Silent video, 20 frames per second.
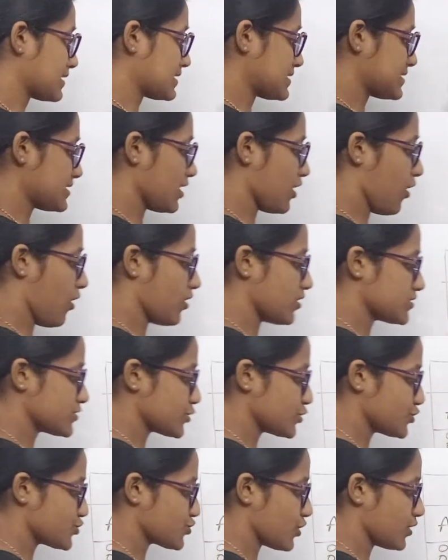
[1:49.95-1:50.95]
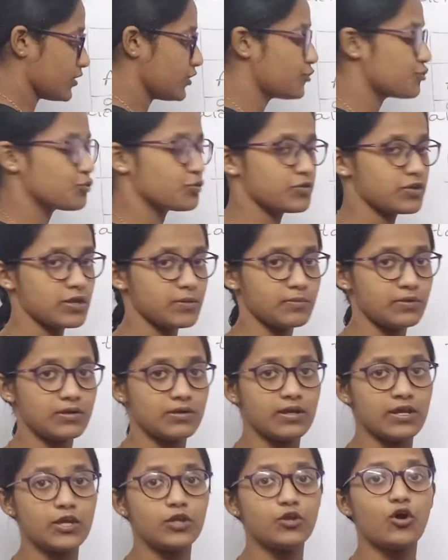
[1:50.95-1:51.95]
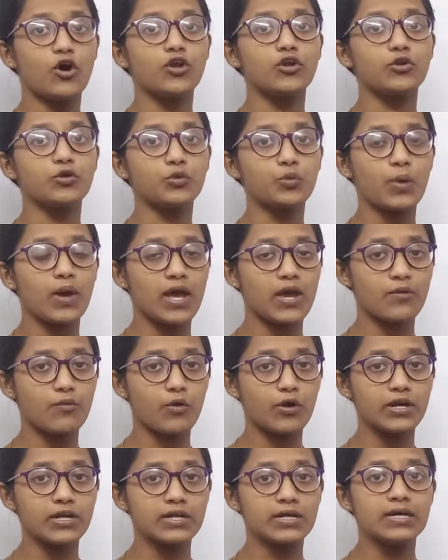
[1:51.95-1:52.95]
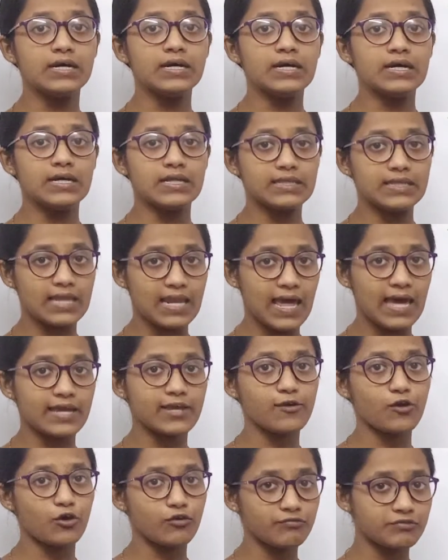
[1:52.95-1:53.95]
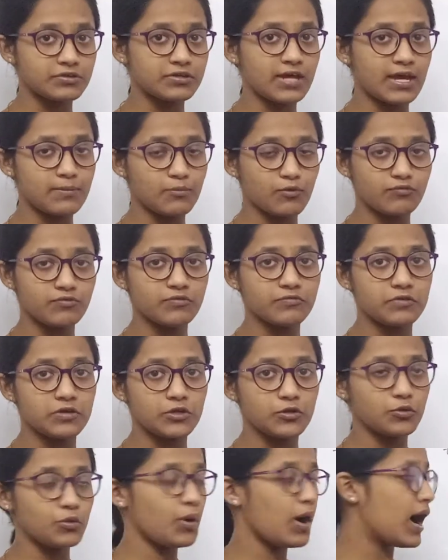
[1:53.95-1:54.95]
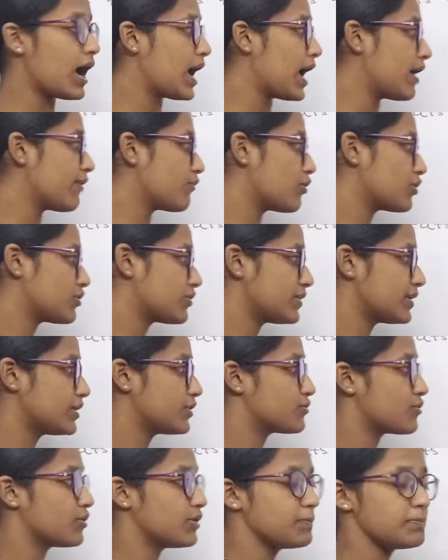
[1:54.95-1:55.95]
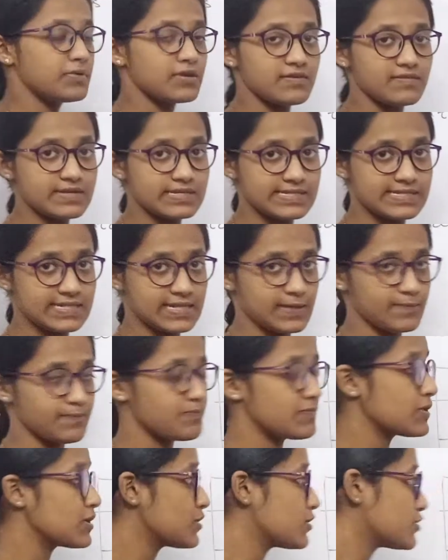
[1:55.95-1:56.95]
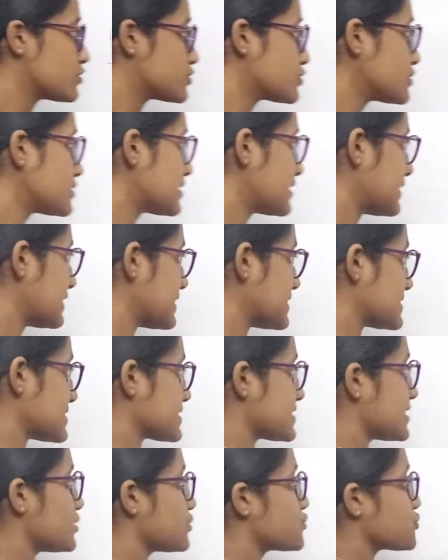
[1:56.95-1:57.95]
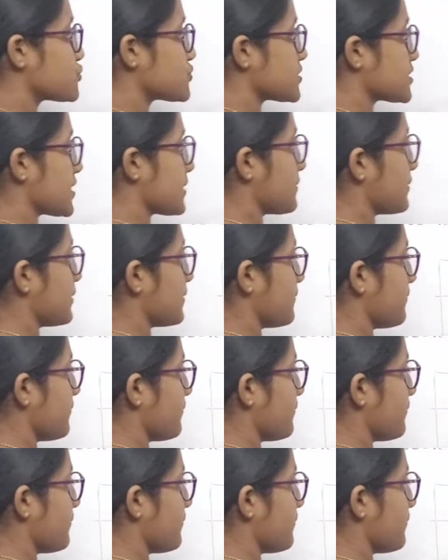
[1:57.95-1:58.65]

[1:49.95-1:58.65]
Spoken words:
See, also drawn the truth table. In order to avoid the lagging of the time of the video, I have already drawn previously. So this is the truth table.